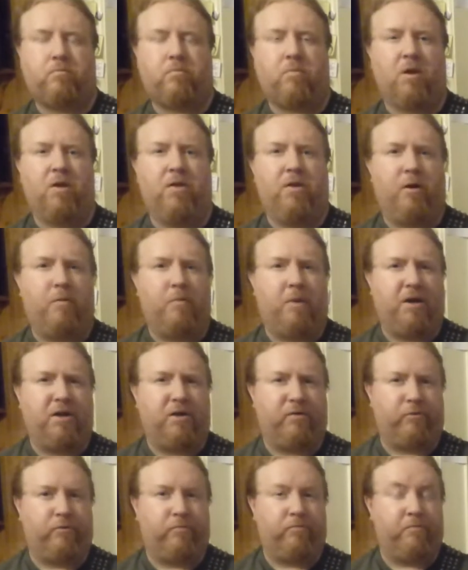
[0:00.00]
And there are many
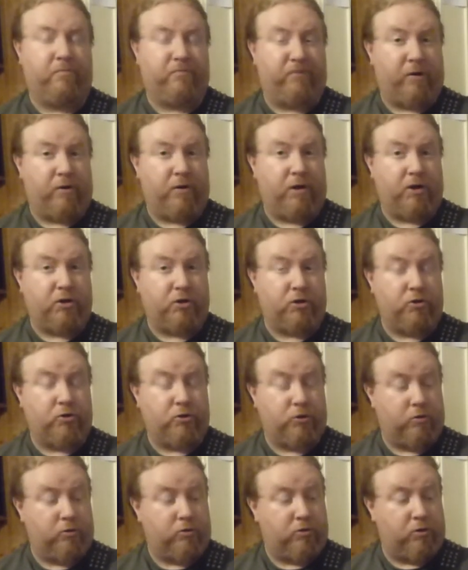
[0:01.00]
different variations
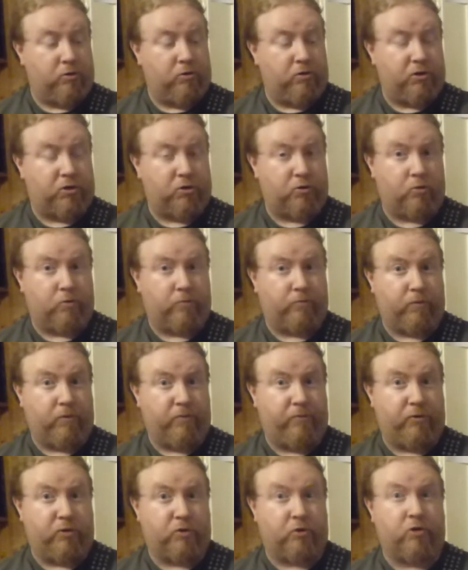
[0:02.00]
you can do on this sort of
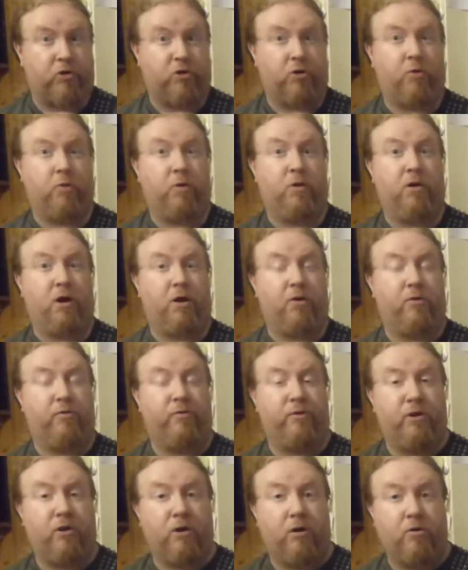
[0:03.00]
riff, which I'll show you in other
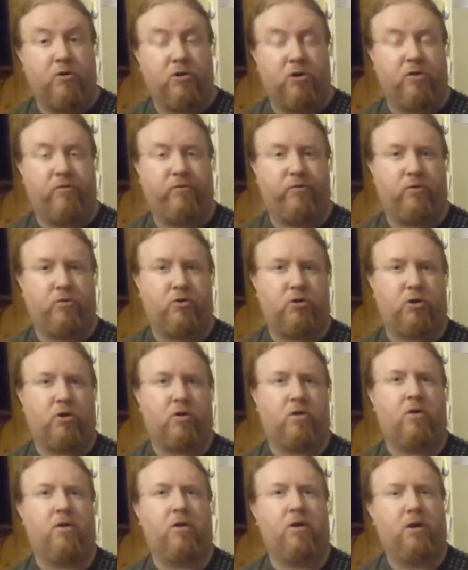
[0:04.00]
videos in the
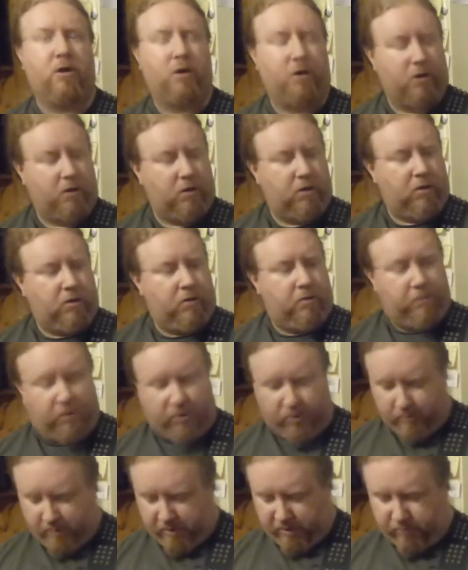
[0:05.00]
future.
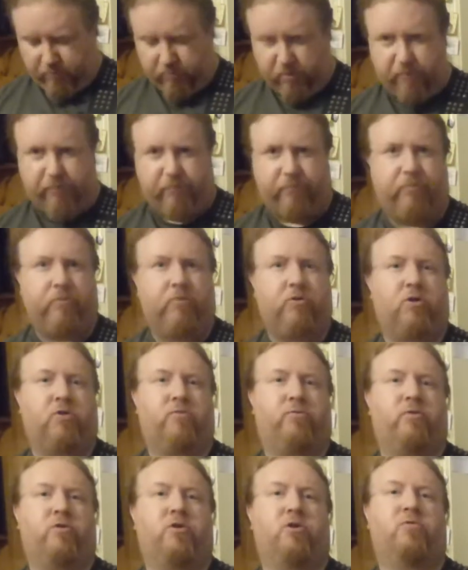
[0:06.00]
But the main riff, just
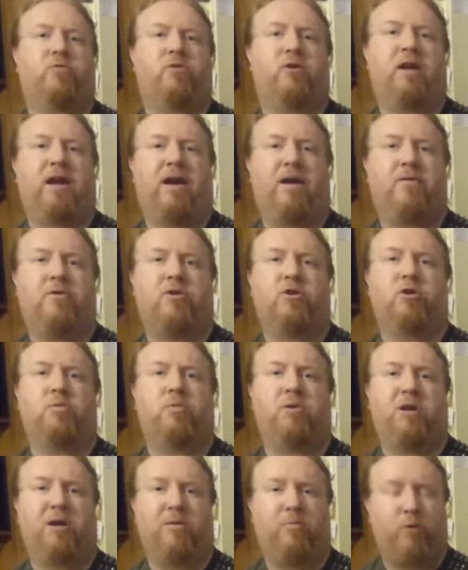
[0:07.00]
for now, just to
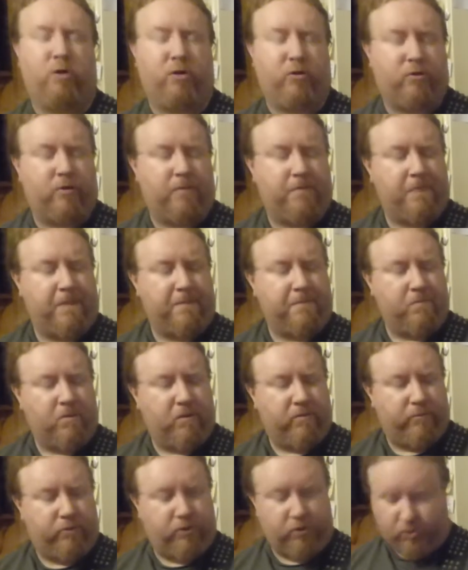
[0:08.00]
begin with,
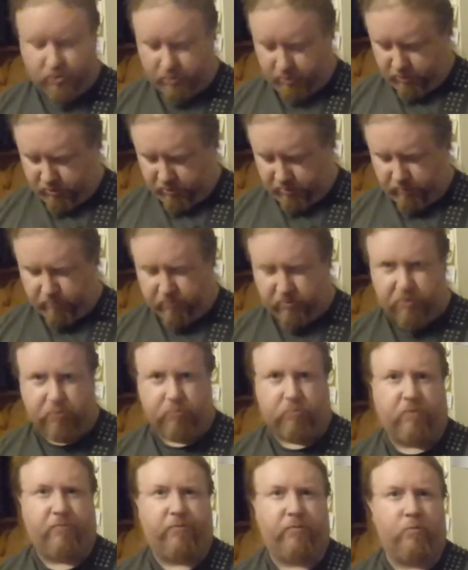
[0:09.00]
if you just stick with this
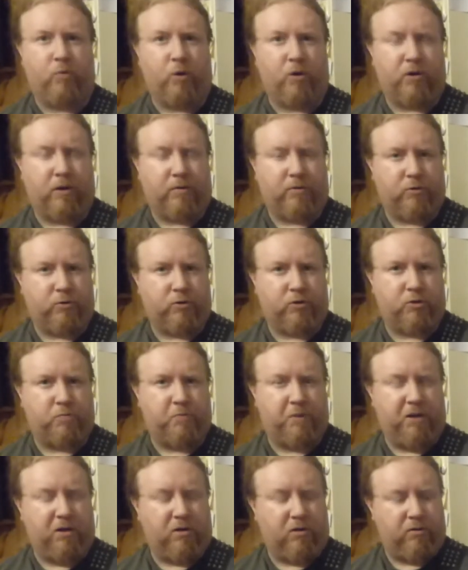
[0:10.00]
riff and work up to a
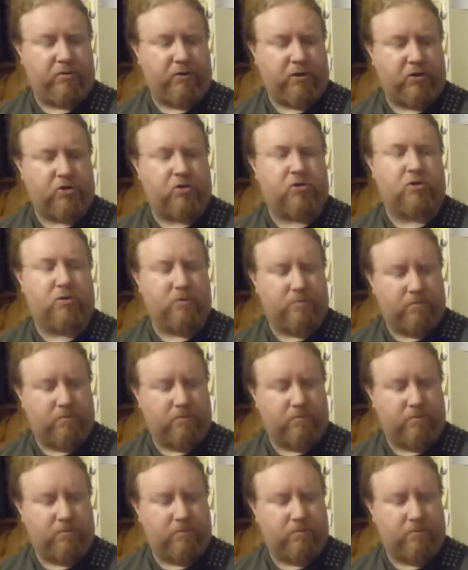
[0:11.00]
speed like this.